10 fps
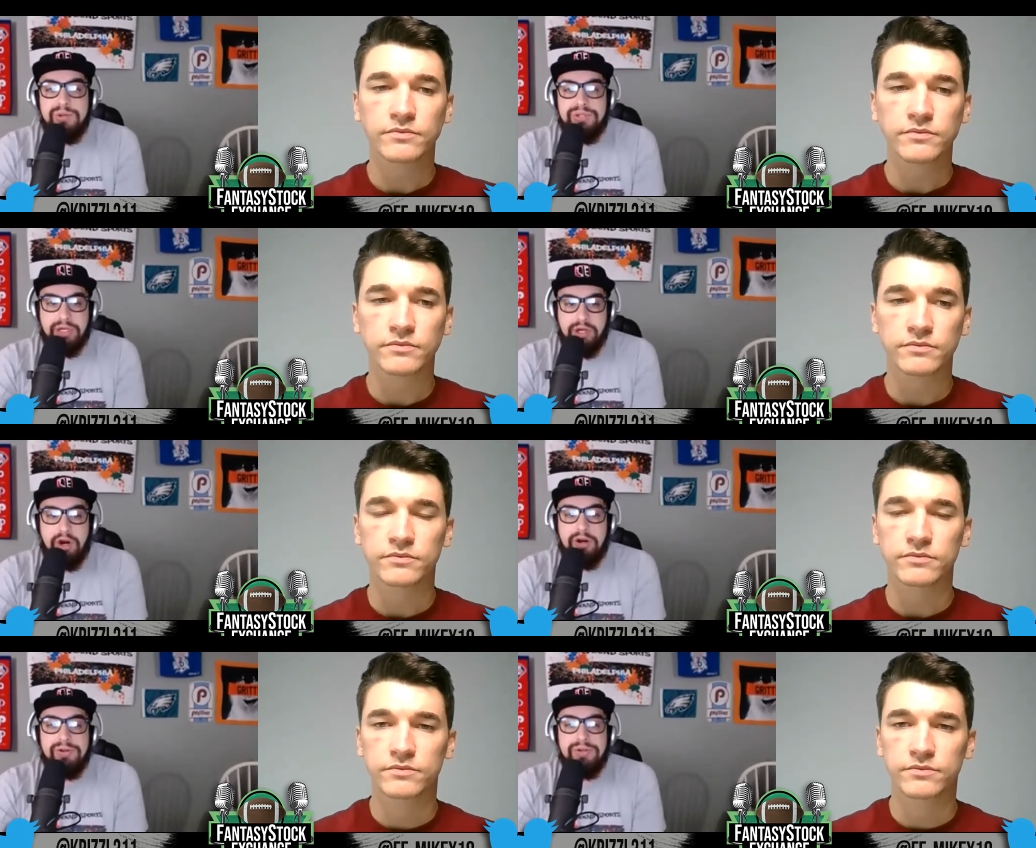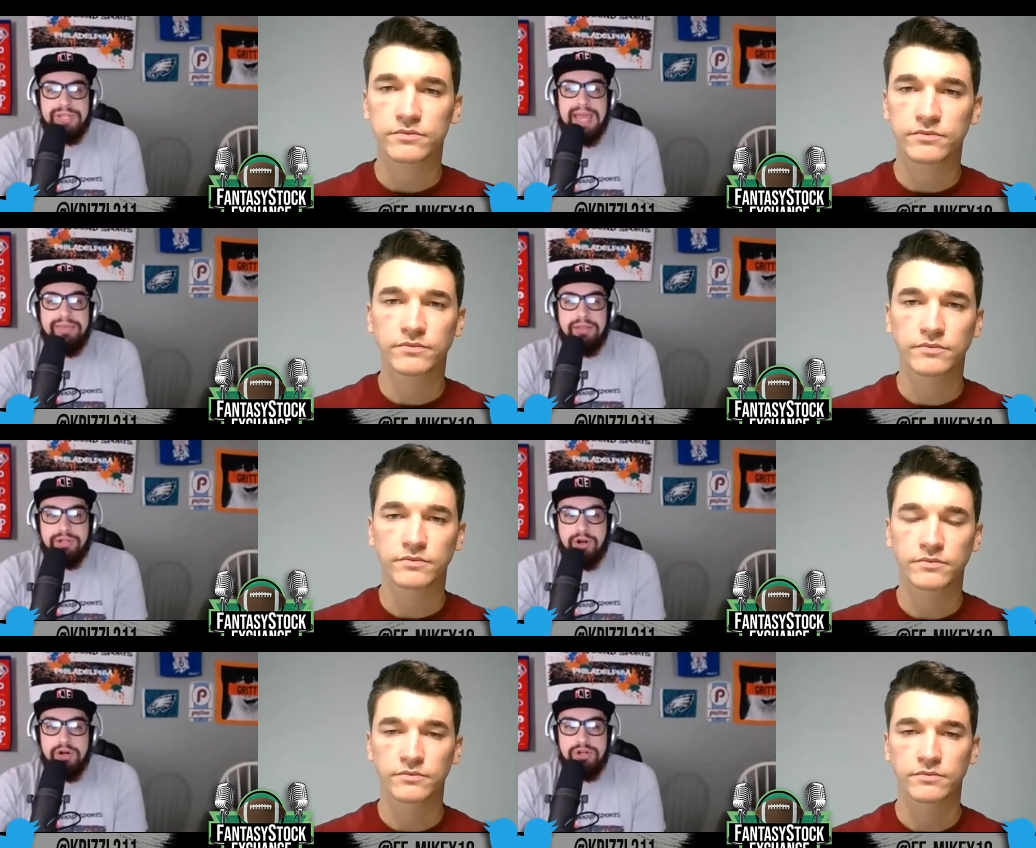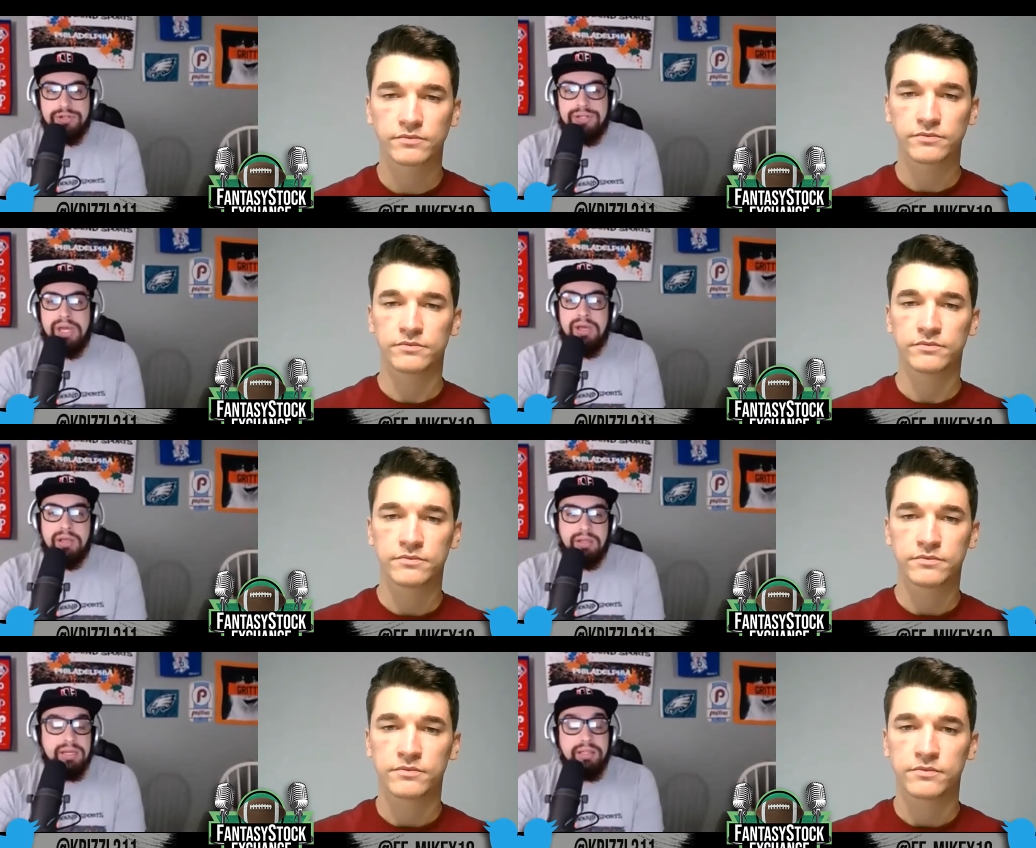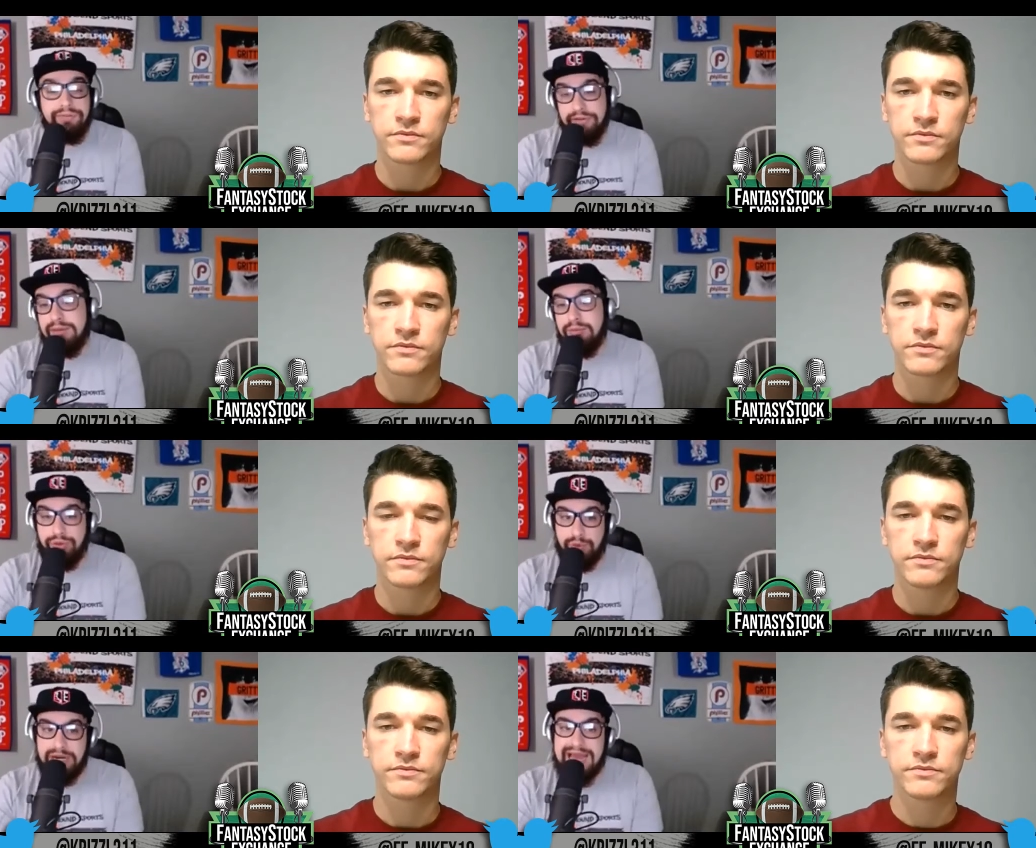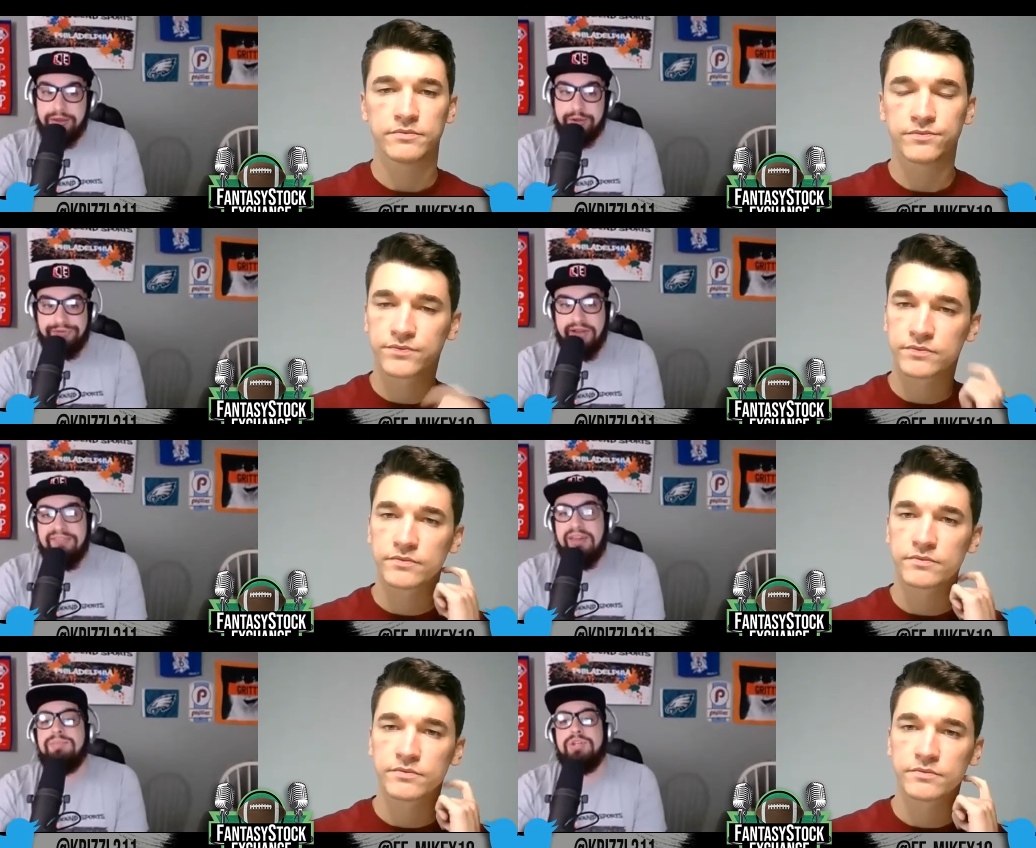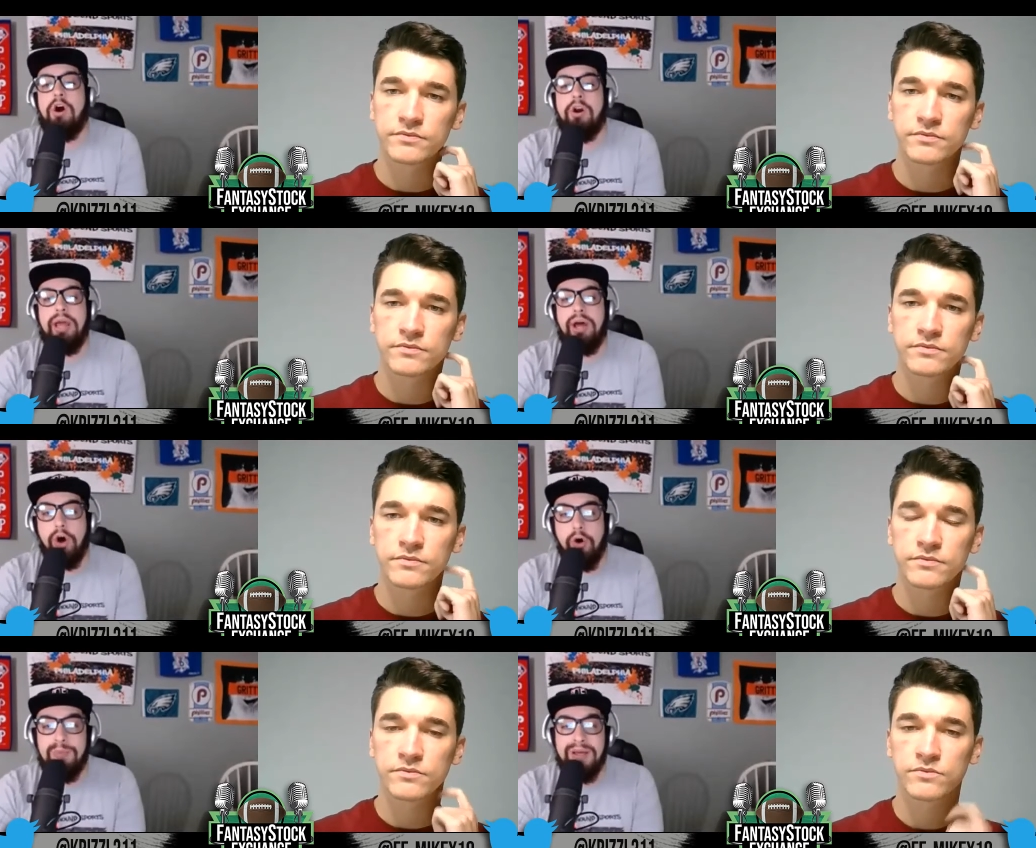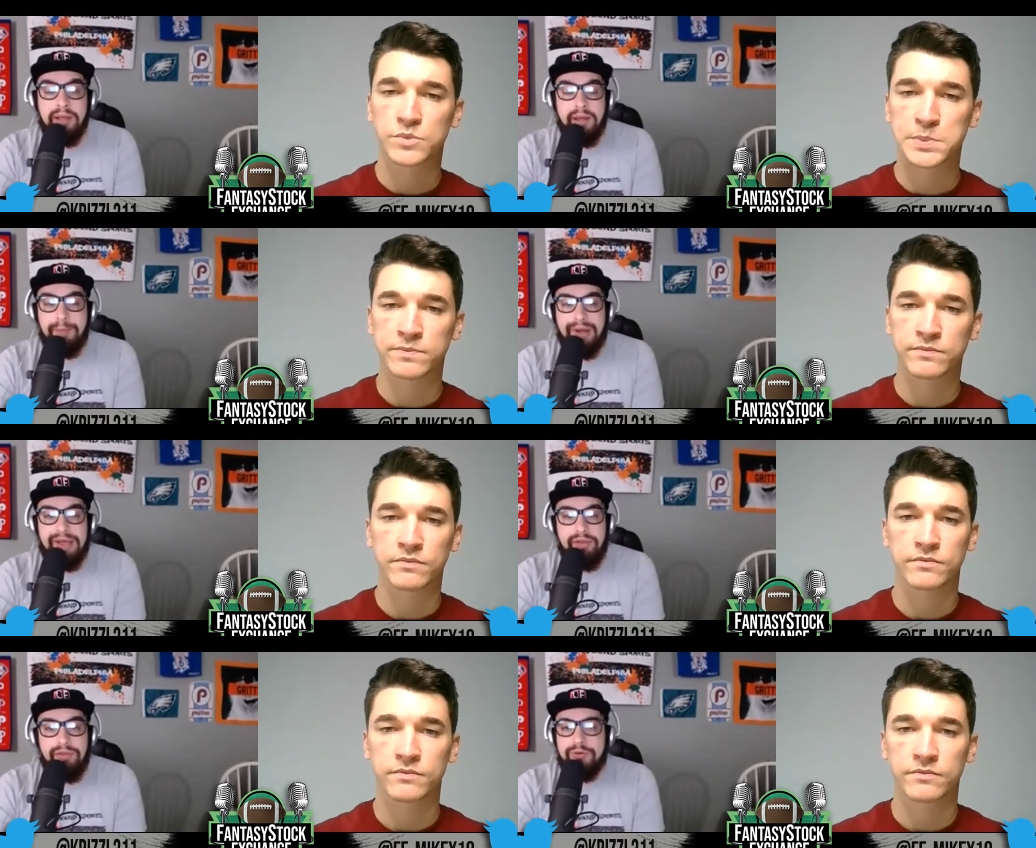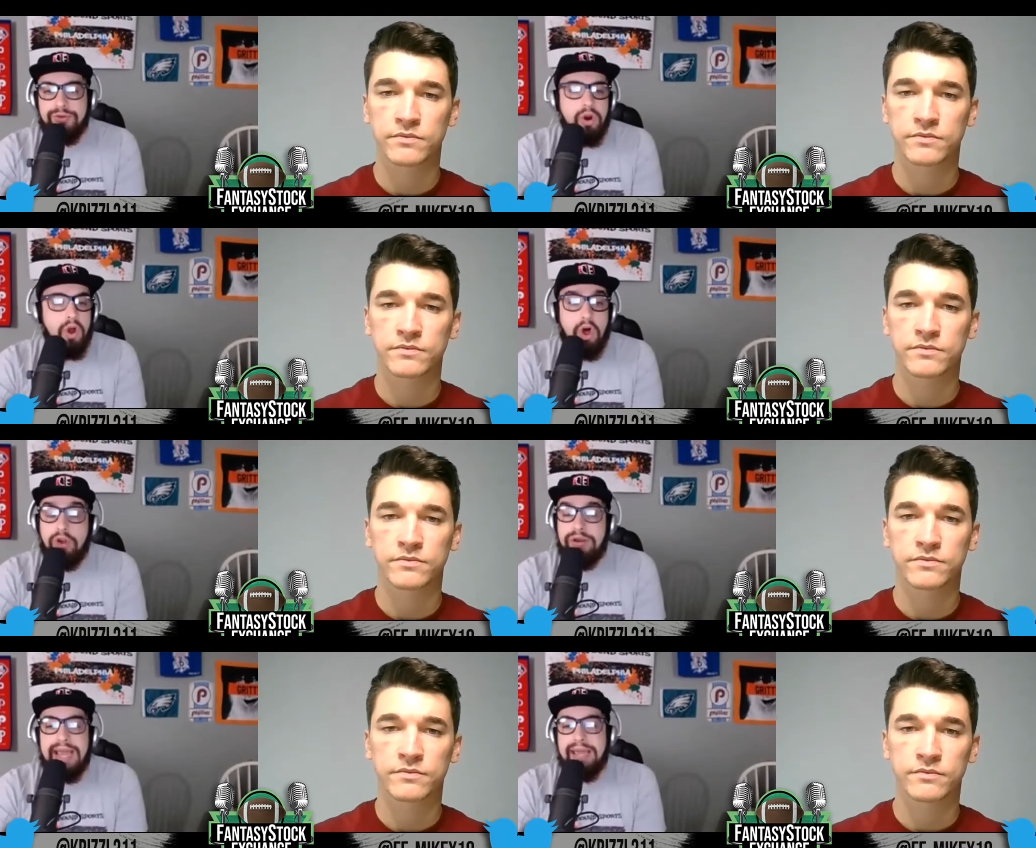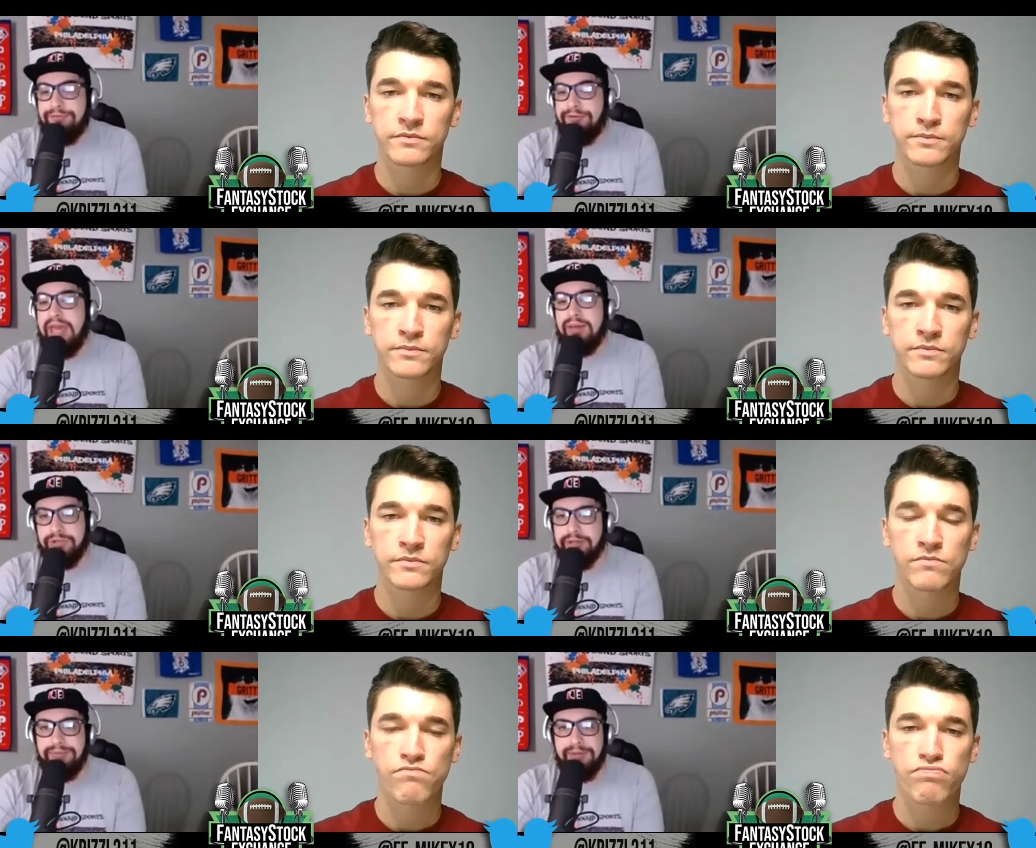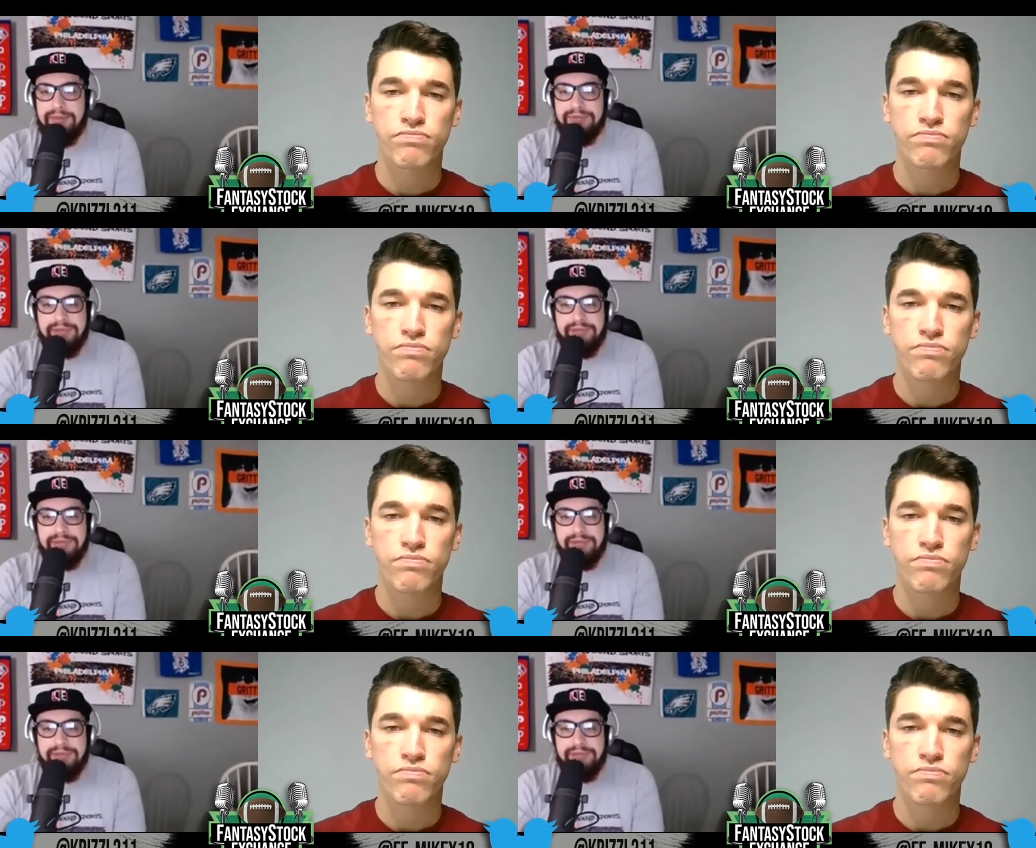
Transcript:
Speaker 1: the Cardinals, and the Chargers. Luckily for them, three out of those five games are at home. But those are all negative game script games, in